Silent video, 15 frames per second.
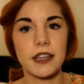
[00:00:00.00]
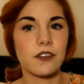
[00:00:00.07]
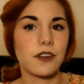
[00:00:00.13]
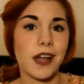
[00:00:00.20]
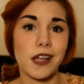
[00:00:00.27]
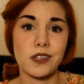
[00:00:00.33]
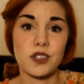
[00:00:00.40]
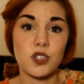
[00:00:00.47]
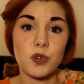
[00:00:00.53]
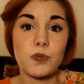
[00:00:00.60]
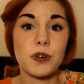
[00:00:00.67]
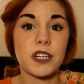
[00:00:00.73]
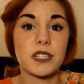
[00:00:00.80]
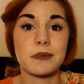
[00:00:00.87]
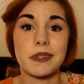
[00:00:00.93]
They're not
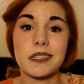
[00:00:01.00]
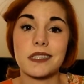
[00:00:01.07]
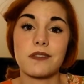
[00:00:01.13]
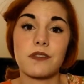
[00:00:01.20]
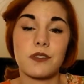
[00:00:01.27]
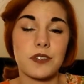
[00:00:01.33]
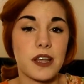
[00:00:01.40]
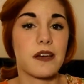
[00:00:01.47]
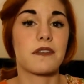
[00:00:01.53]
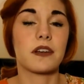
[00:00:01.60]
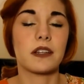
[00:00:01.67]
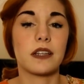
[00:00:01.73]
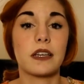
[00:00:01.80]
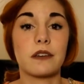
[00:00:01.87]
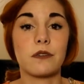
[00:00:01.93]
super expensive. They're
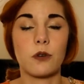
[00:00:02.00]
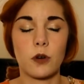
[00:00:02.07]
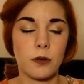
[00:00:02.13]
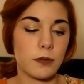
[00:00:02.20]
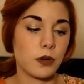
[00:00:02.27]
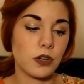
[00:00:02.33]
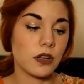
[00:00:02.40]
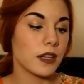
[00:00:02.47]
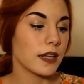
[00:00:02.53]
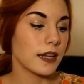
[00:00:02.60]
definitely affordable,